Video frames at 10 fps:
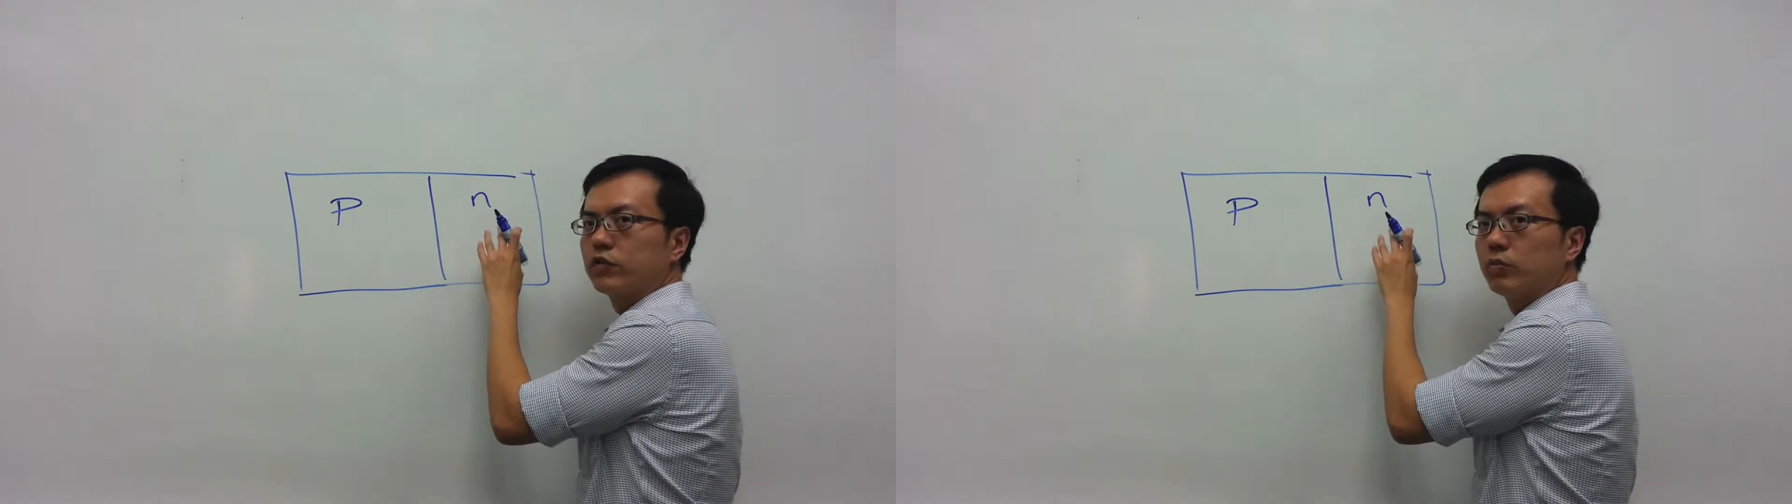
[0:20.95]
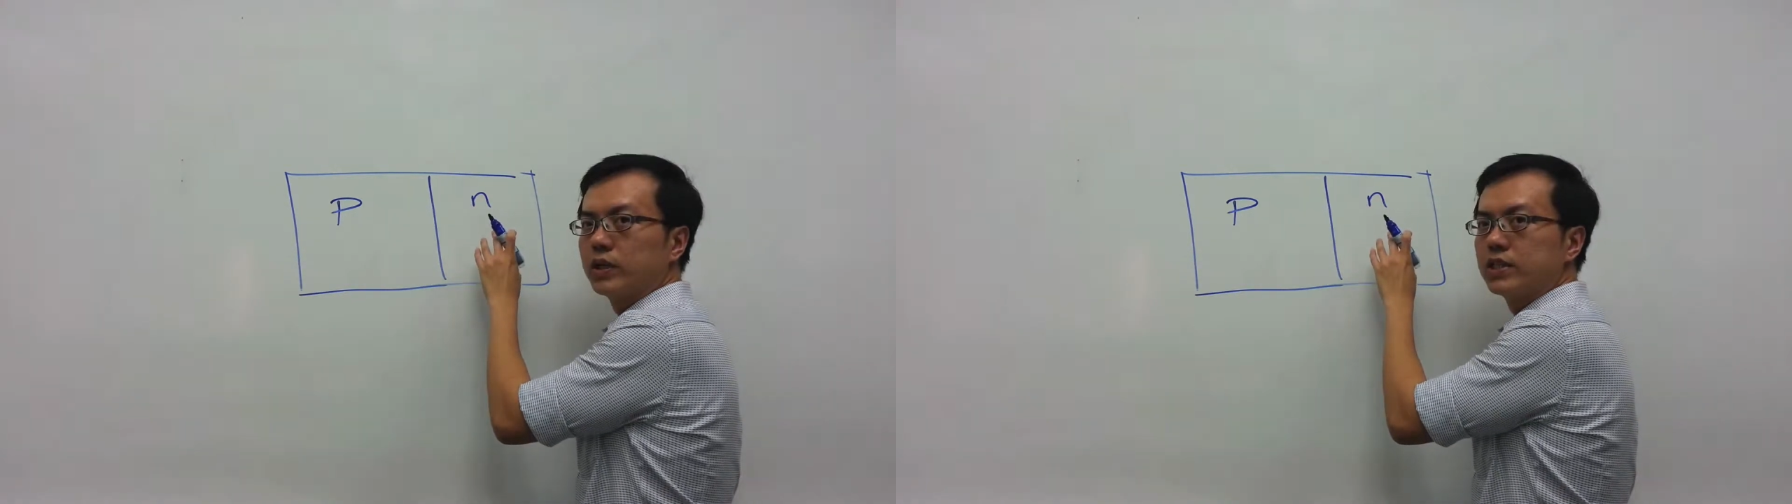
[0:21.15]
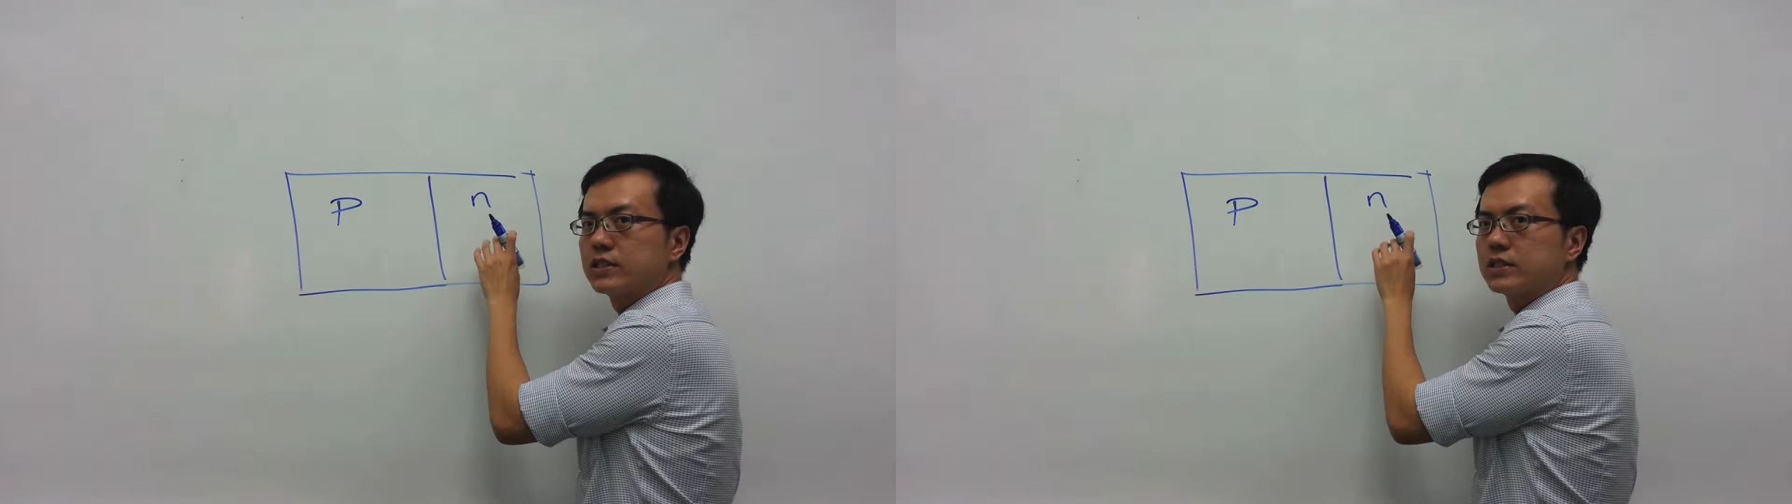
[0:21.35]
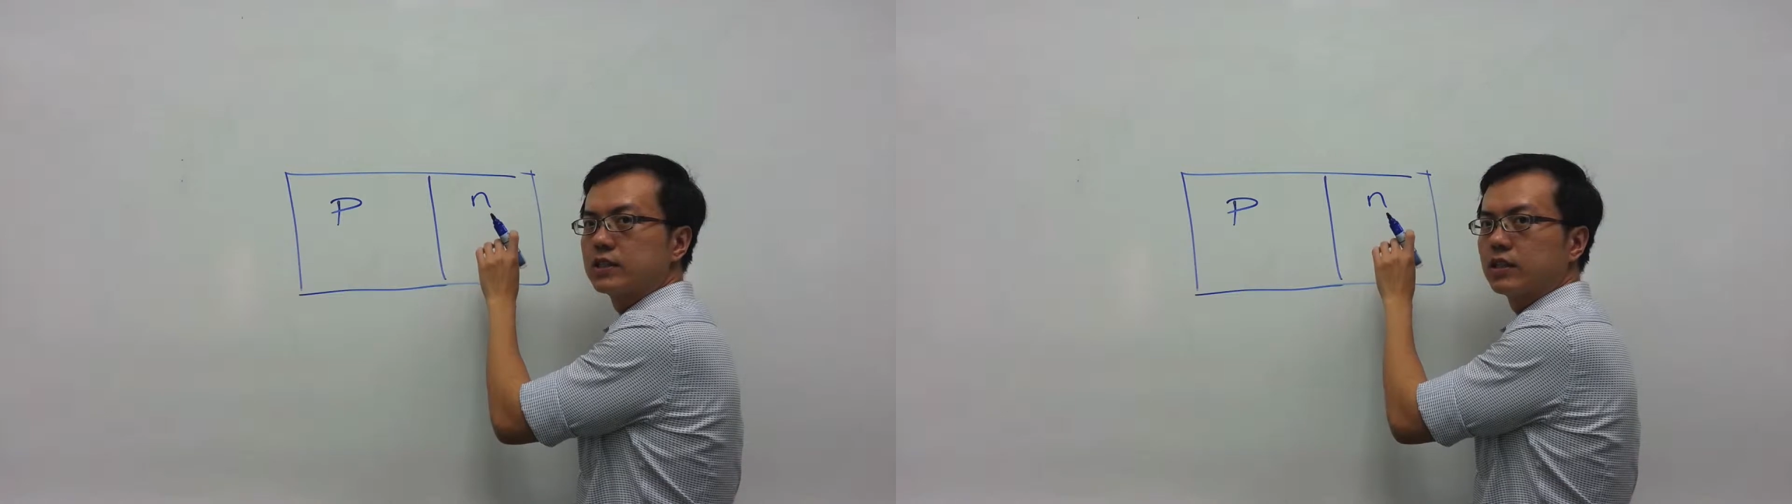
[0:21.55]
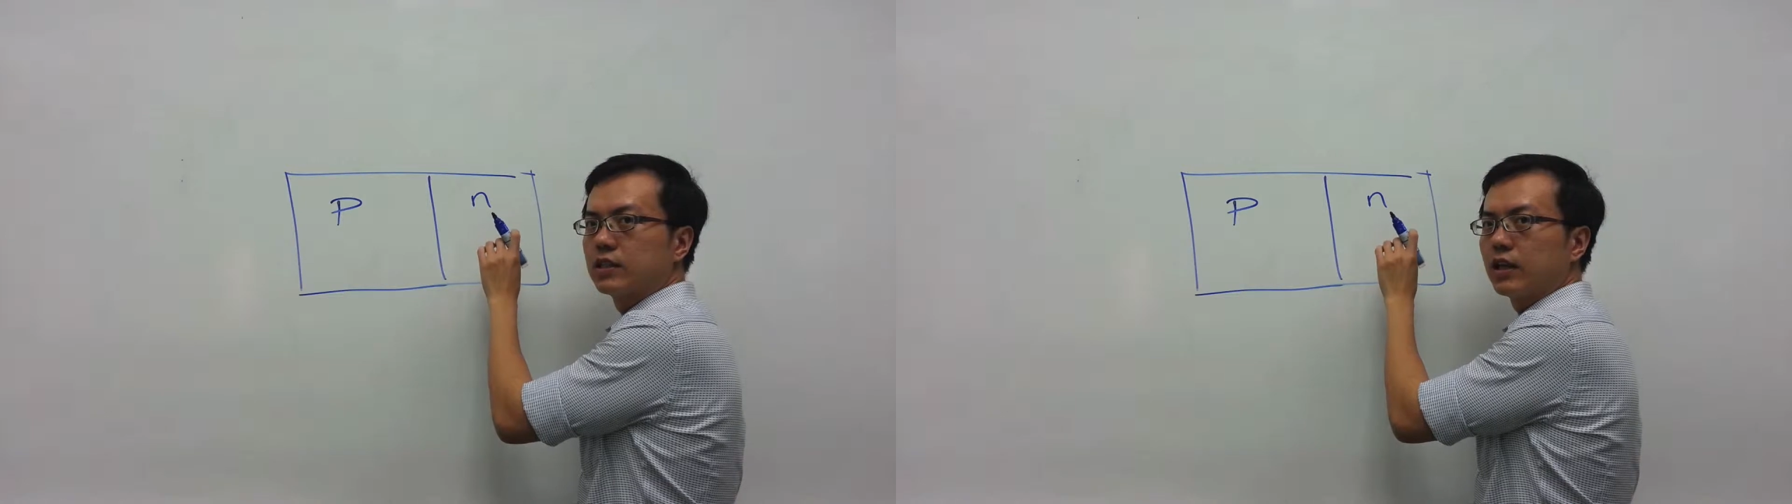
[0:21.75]

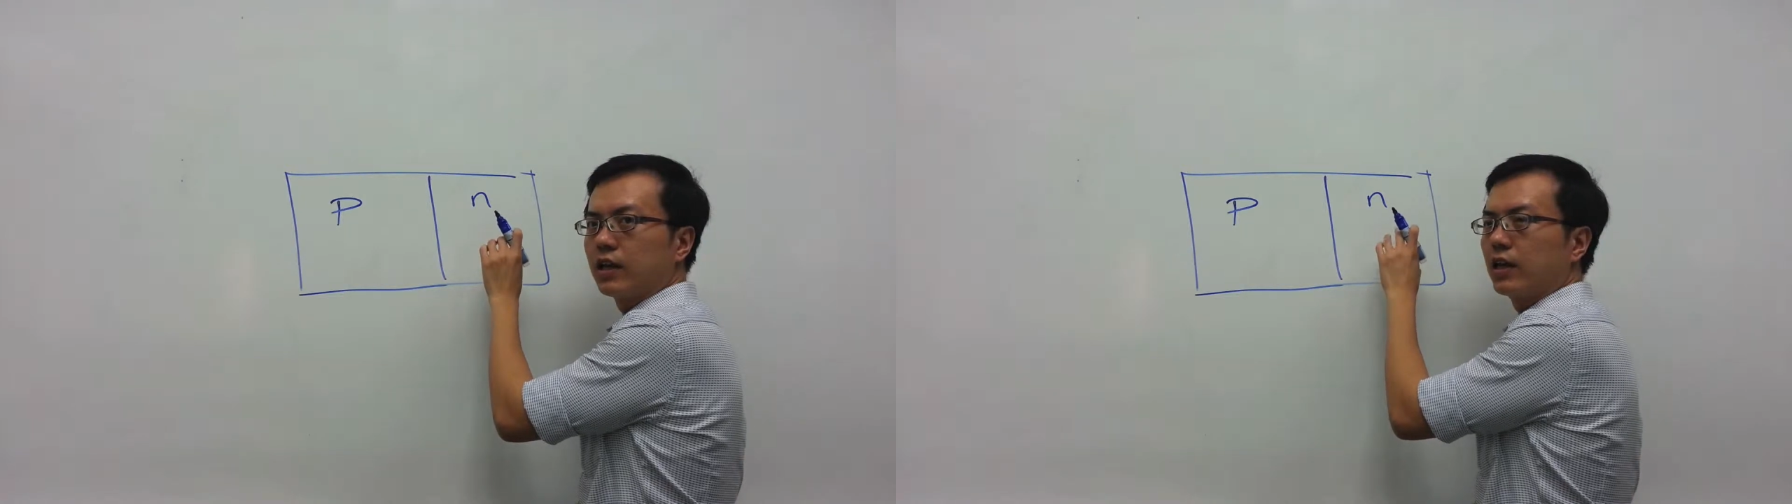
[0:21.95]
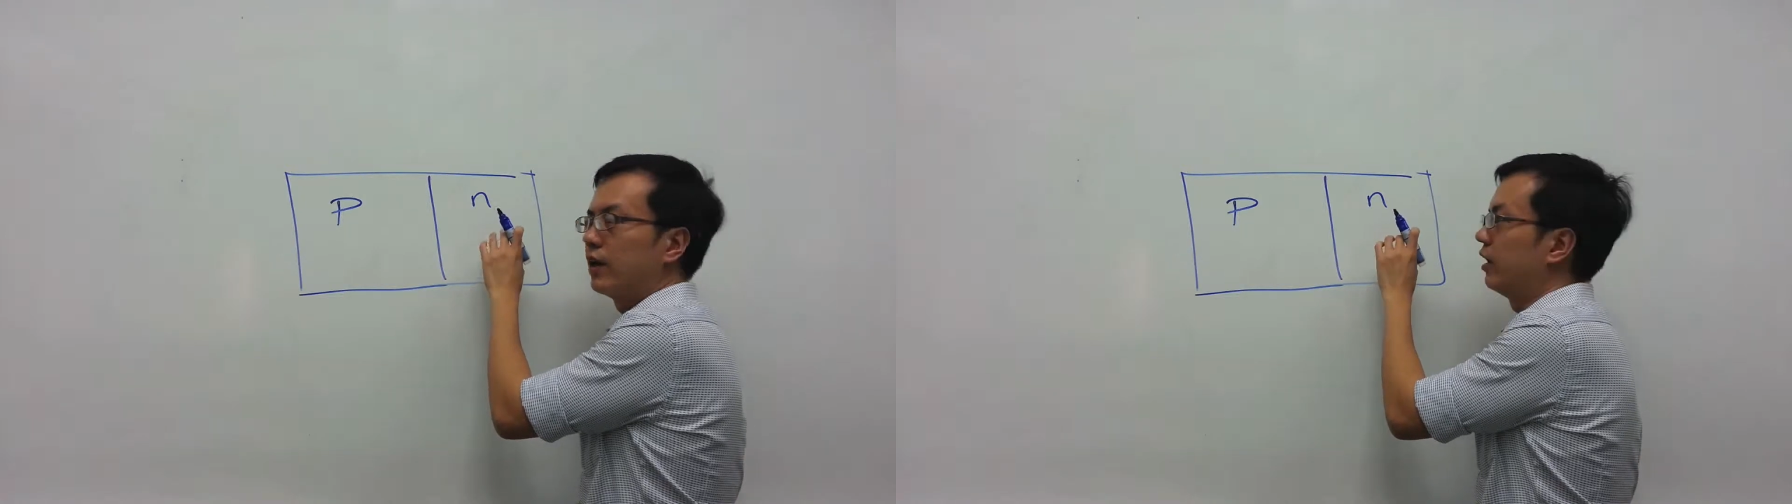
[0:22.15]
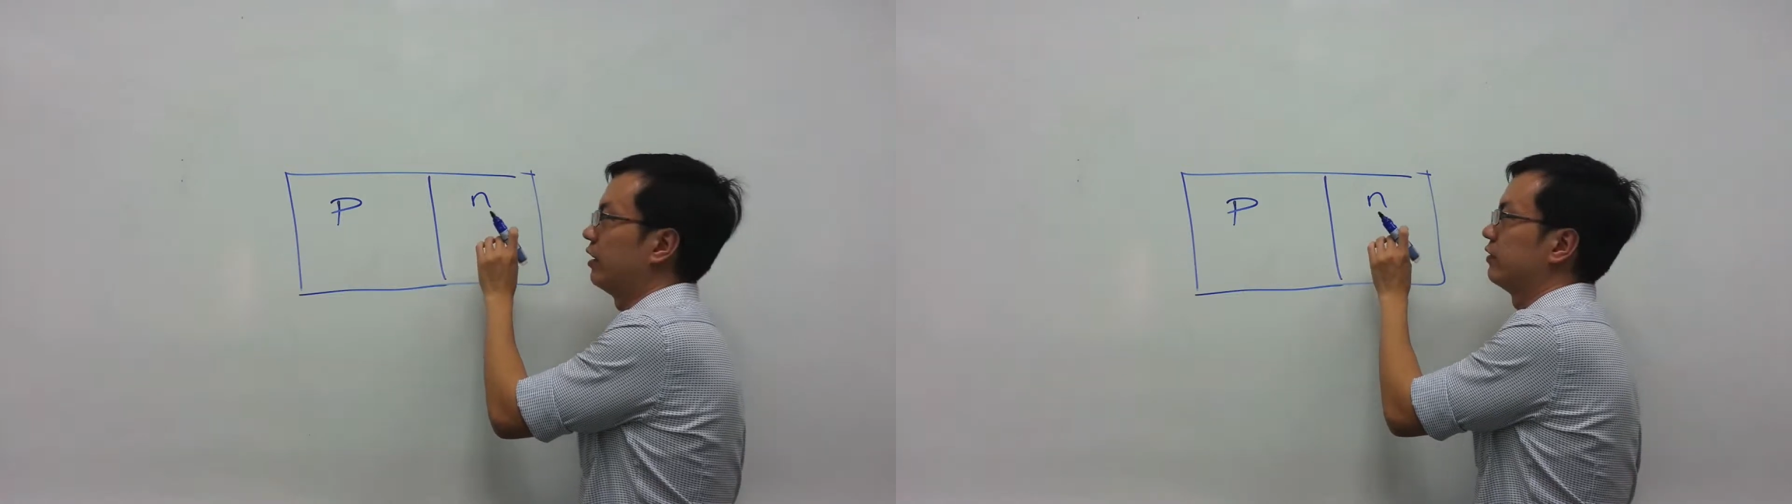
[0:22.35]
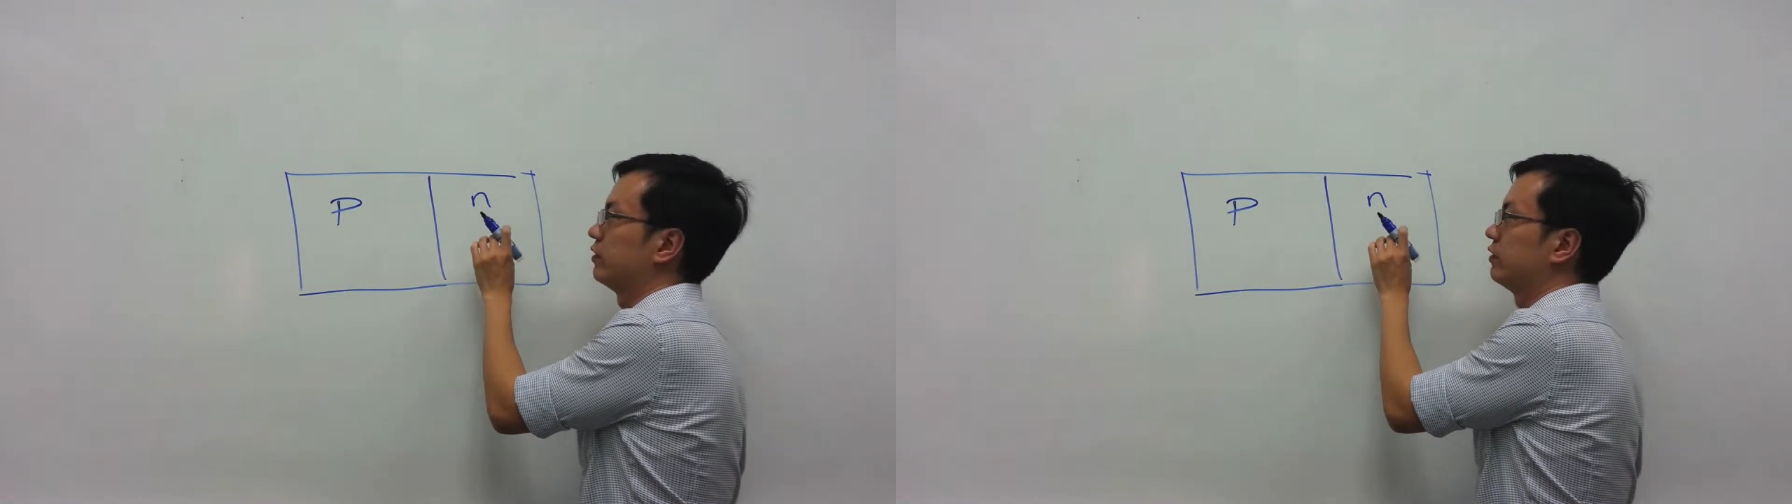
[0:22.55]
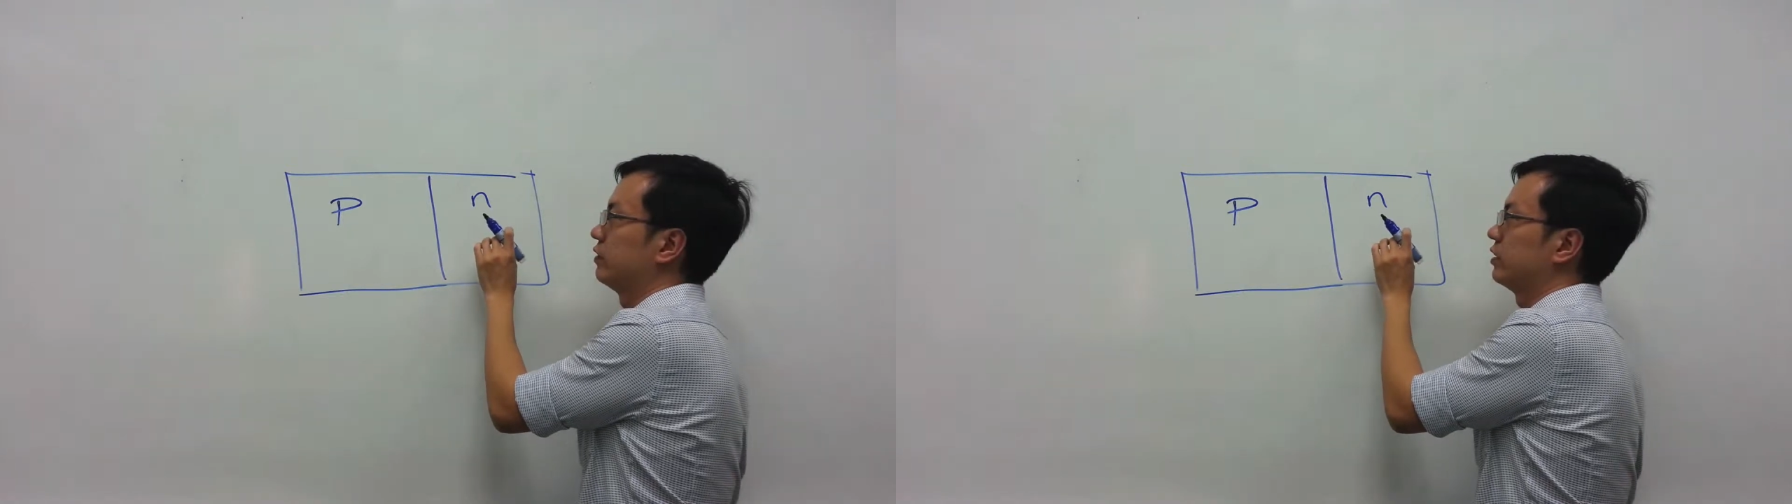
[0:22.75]
dopants
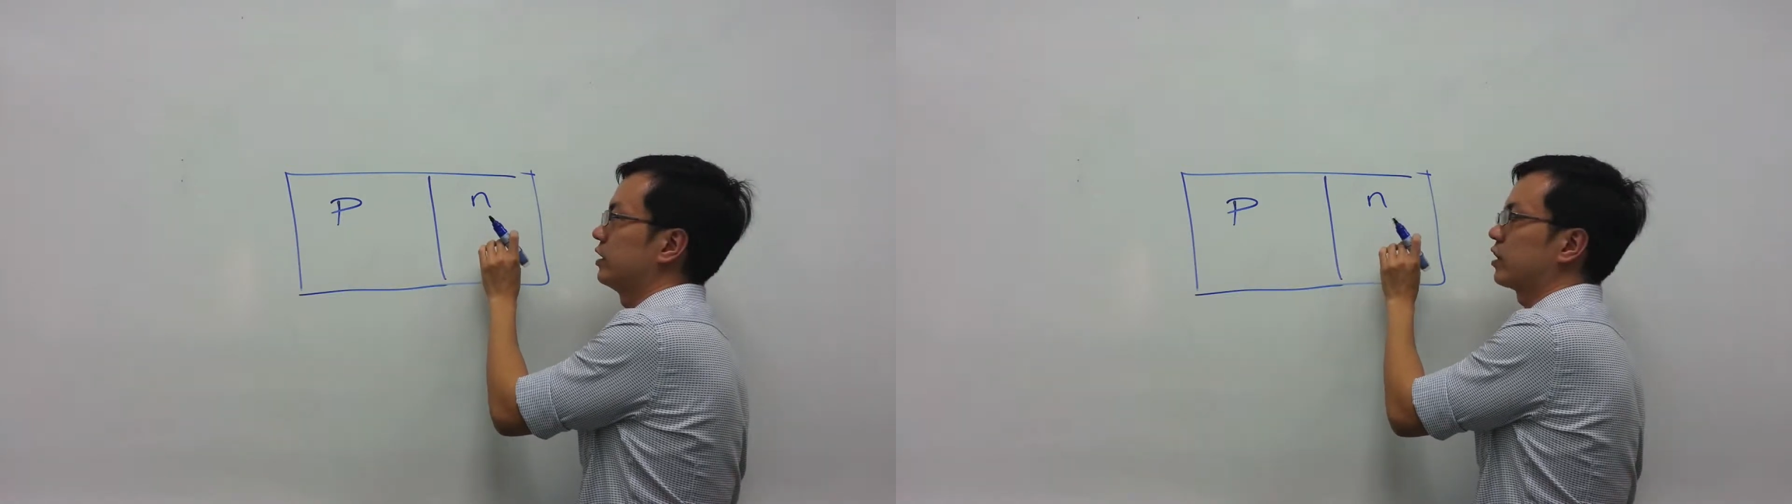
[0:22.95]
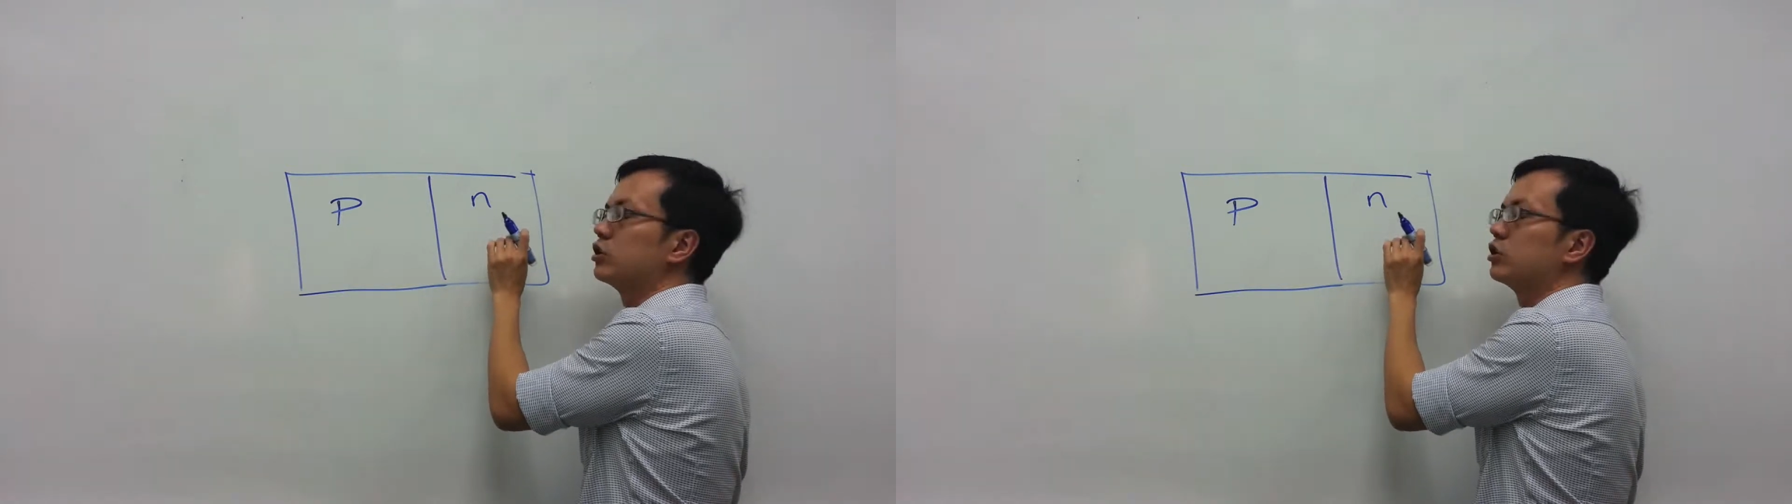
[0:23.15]
that